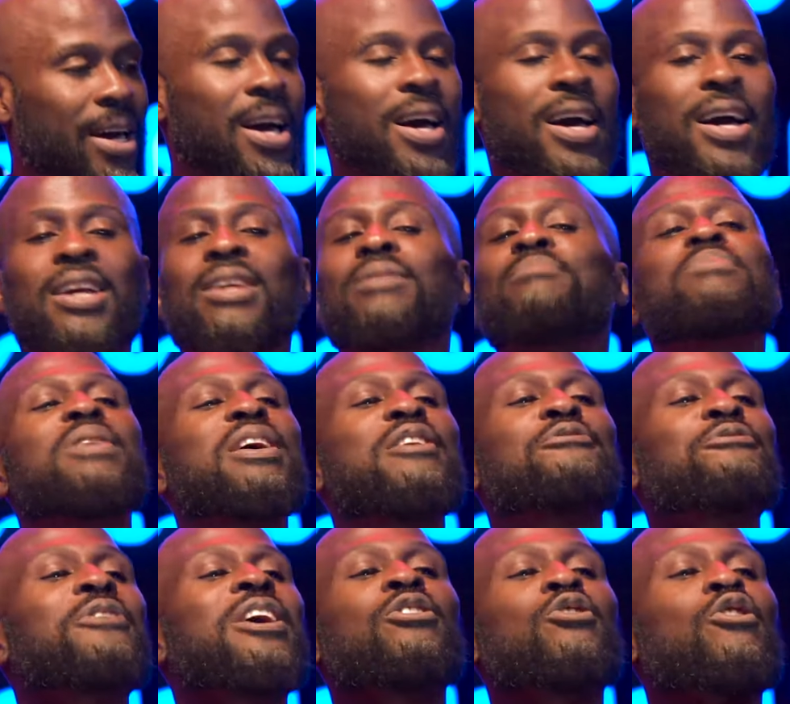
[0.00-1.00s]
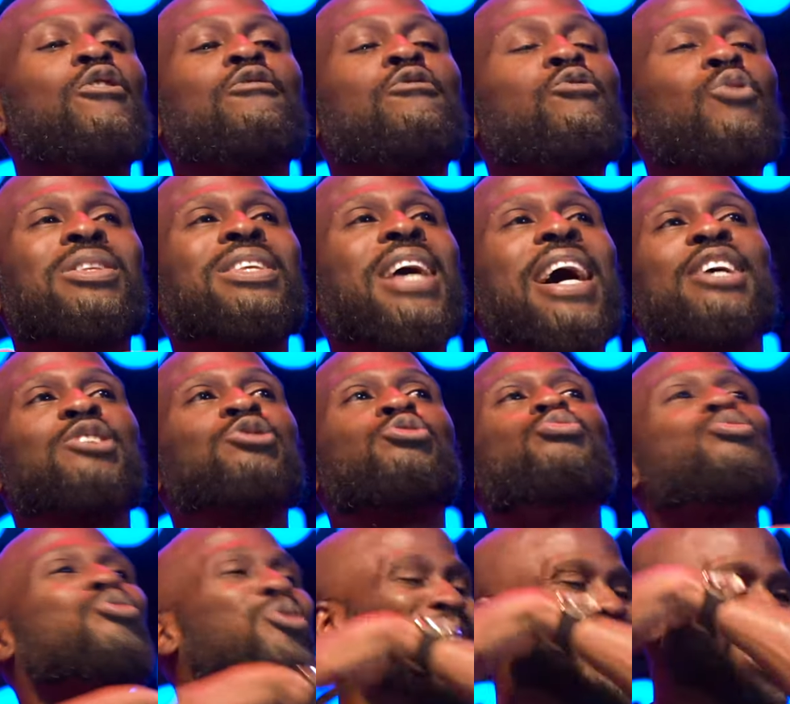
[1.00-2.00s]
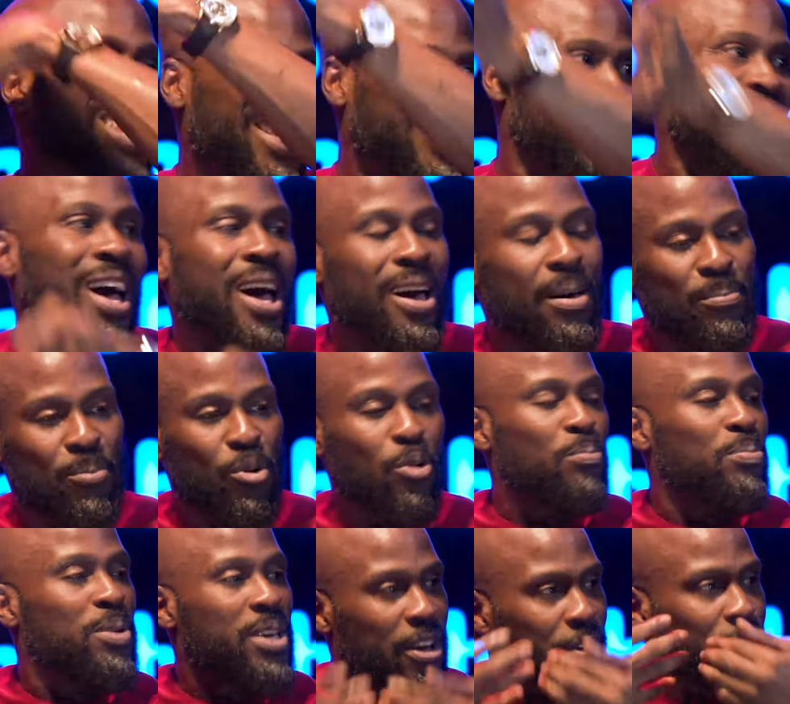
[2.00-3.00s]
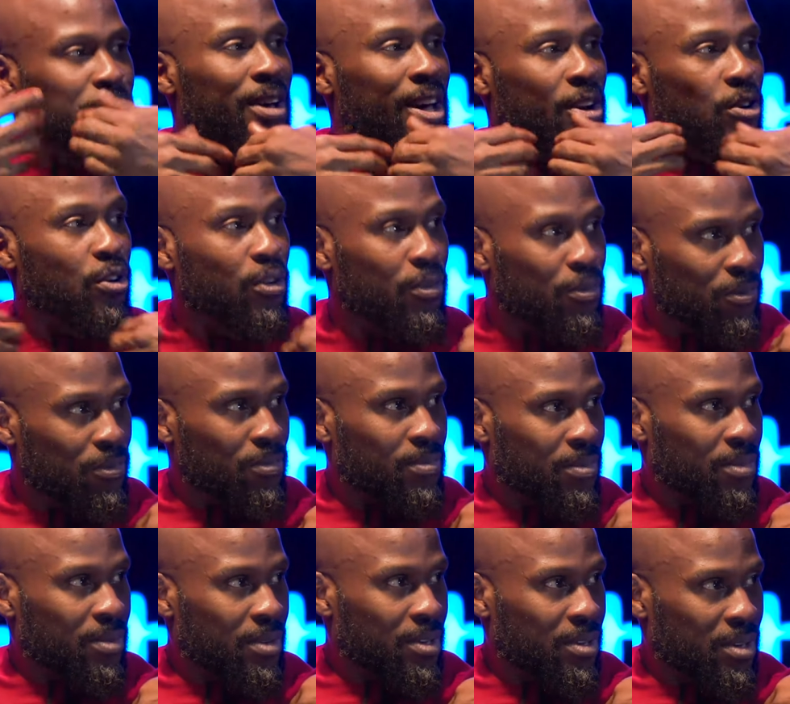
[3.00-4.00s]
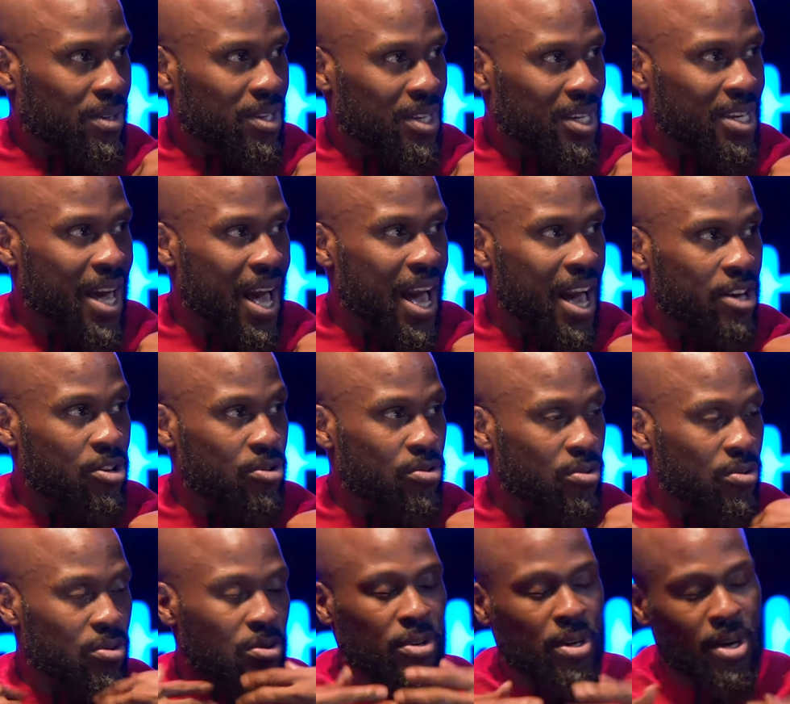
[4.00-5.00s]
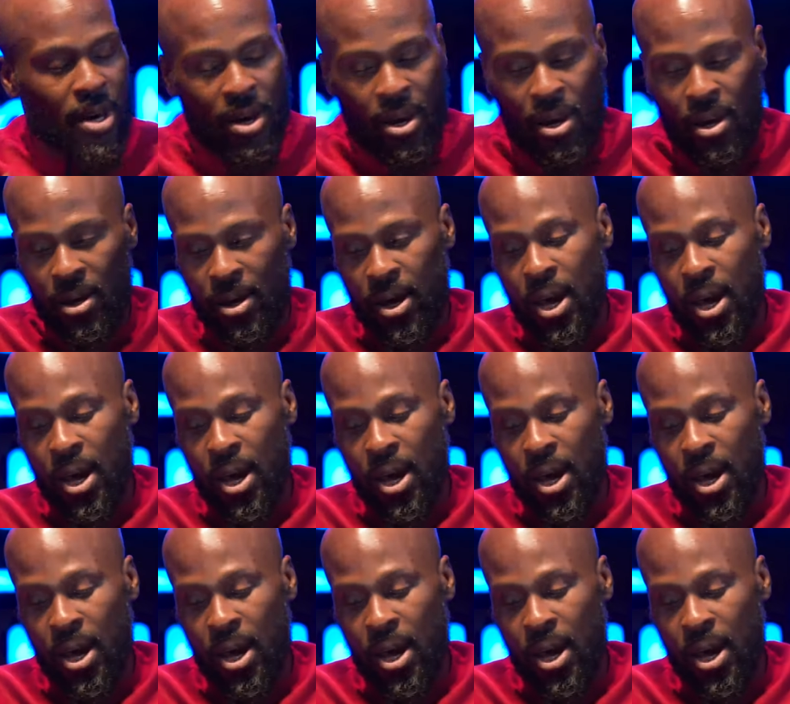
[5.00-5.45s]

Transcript: Yeah, be a fan of what I do later, but be a fan of you in person. You know. Yeah,